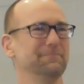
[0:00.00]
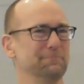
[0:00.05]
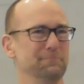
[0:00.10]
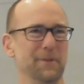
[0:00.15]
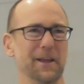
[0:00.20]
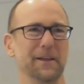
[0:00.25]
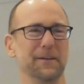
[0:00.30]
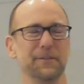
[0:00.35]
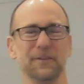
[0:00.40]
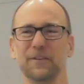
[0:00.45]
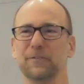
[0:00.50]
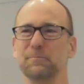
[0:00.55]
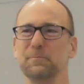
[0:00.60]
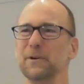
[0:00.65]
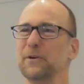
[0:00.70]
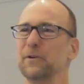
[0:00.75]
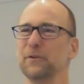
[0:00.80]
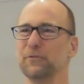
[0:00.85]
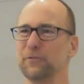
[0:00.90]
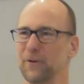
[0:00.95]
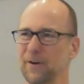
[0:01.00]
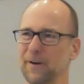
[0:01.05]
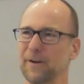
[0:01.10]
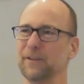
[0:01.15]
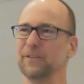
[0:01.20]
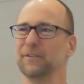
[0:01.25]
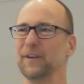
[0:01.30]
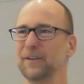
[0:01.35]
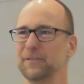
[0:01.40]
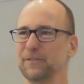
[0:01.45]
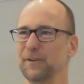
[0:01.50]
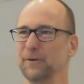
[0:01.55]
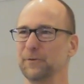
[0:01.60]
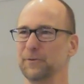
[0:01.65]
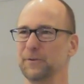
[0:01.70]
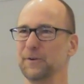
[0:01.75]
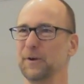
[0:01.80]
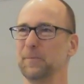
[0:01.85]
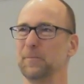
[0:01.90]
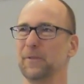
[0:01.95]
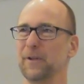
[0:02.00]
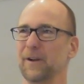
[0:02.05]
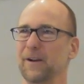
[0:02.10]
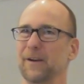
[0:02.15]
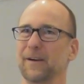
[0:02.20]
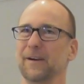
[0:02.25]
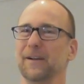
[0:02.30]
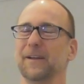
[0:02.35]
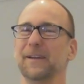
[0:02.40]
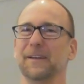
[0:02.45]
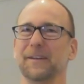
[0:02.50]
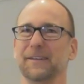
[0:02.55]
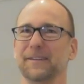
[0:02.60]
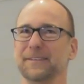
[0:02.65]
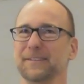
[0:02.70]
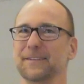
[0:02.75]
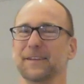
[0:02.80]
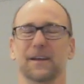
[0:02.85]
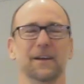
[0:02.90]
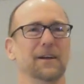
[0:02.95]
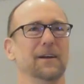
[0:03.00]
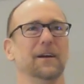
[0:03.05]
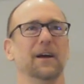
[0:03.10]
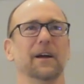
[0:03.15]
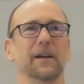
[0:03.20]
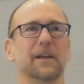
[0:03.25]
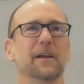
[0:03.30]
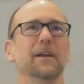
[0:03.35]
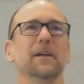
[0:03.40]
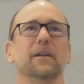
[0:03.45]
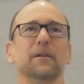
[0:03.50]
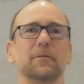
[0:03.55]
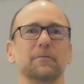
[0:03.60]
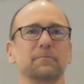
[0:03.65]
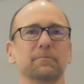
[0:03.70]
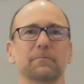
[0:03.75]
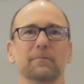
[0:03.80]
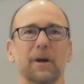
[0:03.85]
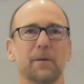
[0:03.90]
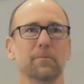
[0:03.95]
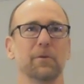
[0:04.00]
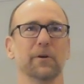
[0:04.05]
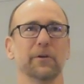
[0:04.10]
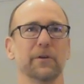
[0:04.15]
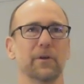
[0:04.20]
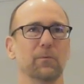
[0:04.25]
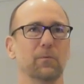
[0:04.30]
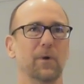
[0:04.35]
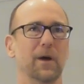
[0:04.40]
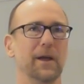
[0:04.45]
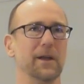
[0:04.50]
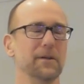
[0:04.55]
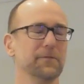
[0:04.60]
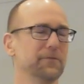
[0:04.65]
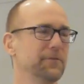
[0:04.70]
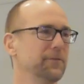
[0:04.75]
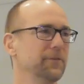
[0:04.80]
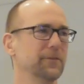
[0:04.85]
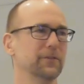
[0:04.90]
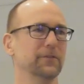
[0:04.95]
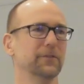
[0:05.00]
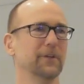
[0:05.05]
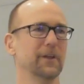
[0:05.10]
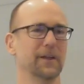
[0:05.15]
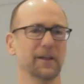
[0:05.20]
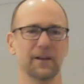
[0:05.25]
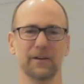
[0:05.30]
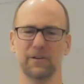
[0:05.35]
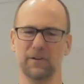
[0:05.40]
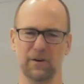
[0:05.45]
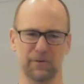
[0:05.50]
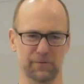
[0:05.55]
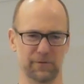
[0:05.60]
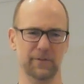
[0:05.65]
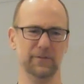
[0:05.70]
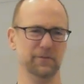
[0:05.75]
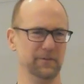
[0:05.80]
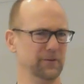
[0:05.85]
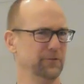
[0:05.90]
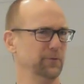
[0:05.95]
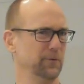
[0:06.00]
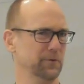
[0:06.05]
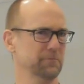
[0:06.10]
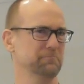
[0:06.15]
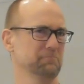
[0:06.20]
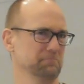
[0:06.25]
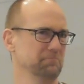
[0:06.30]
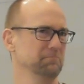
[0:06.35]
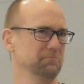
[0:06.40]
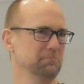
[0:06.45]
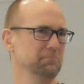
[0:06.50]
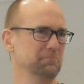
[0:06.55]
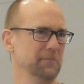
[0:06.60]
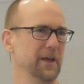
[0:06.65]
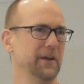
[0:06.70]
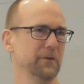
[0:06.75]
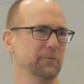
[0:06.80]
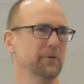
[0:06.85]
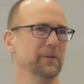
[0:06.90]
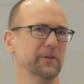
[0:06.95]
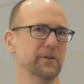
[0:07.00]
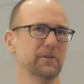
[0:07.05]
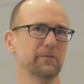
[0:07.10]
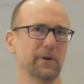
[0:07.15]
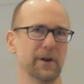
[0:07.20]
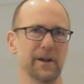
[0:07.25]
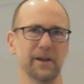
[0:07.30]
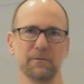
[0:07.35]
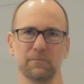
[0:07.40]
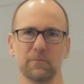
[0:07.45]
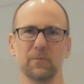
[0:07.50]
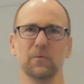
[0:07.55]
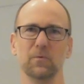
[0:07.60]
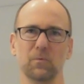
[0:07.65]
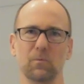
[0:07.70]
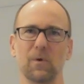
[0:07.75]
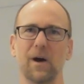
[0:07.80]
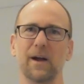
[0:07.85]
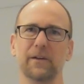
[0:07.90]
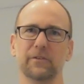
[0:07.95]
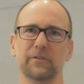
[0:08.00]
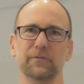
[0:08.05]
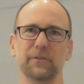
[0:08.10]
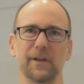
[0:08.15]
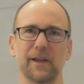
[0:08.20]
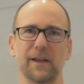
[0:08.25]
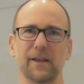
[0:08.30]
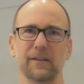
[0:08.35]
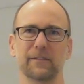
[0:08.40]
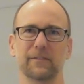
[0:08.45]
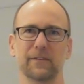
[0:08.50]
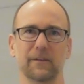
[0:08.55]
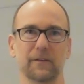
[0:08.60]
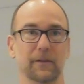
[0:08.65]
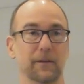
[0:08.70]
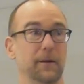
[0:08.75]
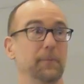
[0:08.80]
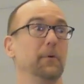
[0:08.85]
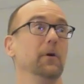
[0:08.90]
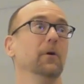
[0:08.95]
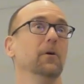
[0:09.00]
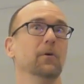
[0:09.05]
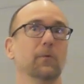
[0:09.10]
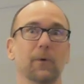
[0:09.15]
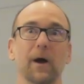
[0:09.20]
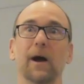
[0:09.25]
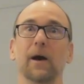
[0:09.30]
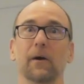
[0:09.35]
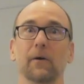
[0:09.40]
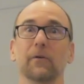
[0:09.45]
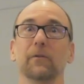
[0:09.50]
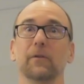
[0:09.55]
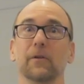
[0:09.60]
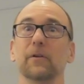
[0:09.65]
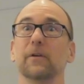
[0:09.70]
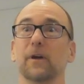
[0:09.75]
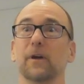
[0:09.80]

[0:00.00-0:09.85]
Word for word: making these mirror drawings I showed you up there, and again, my brilliant wife said, you know, th- this would make a really great watch face, and oh wow,